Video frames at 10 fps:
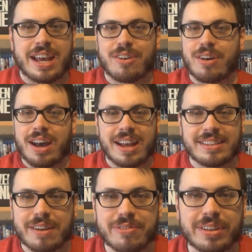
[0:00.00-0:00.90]
I
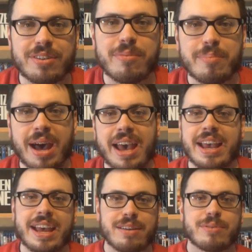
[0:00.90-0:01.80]
definitely don't
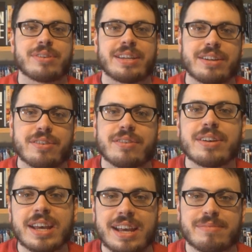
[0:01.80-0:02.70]
buy anywhere
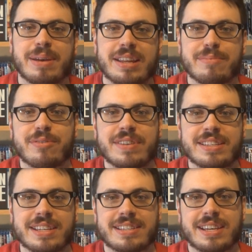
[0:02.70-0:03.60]
near as many
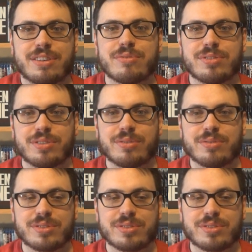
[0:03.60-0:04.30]
movies as I used to.